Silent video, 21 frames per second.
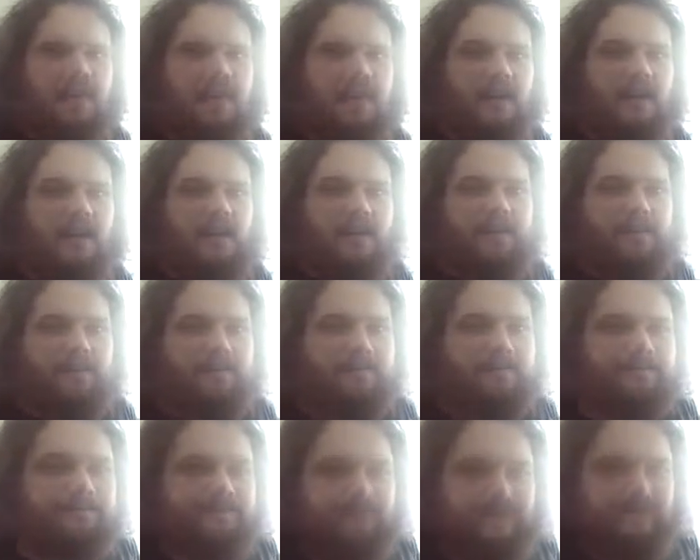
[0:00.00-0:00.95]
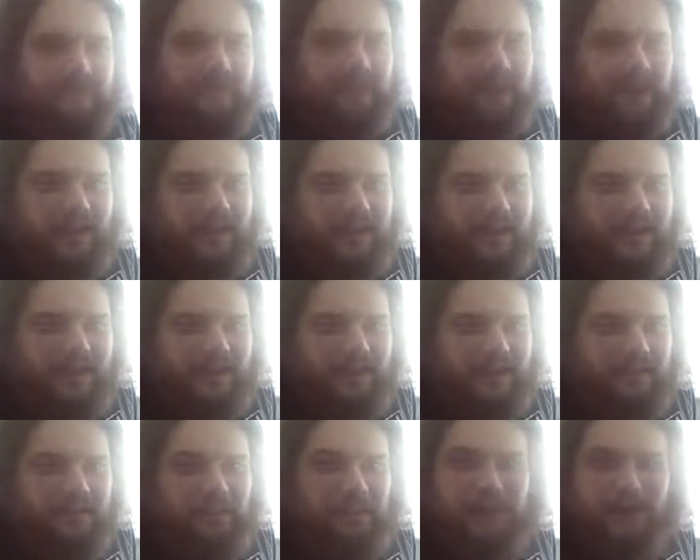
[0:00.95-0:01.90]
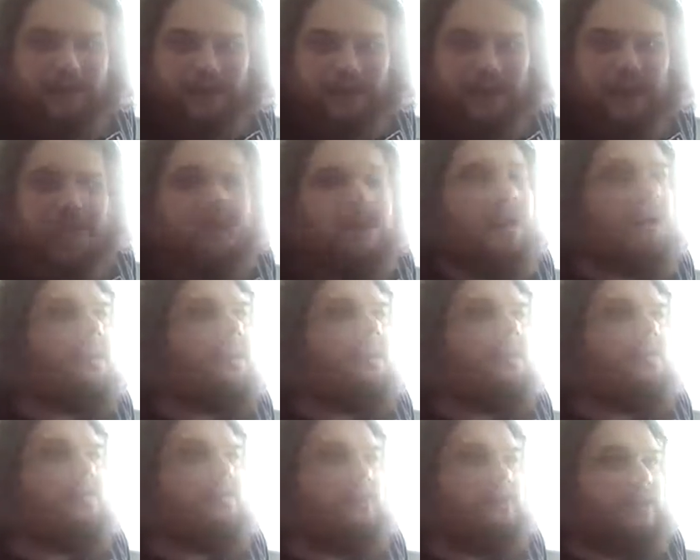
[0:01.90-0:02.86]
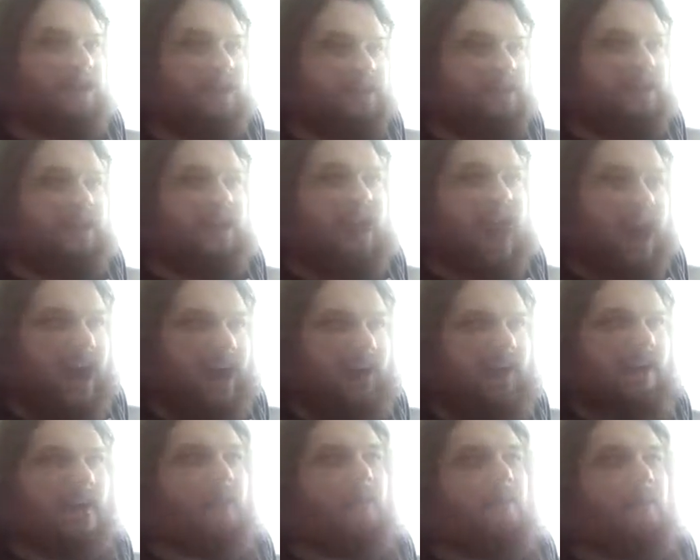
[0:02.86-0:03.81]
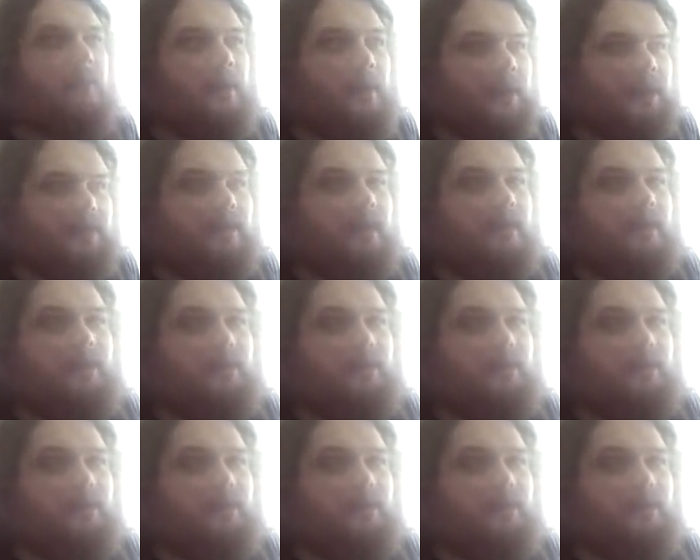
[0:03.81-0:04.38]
To be fair, this guy picked